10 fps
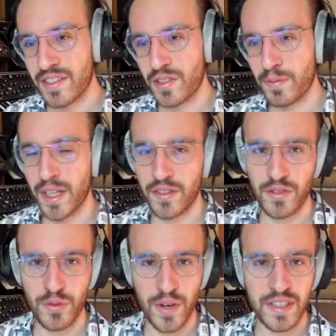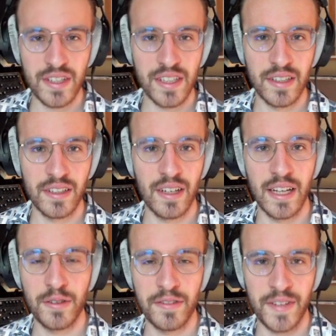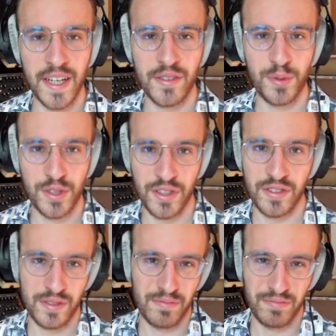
to -20 LUFS, which is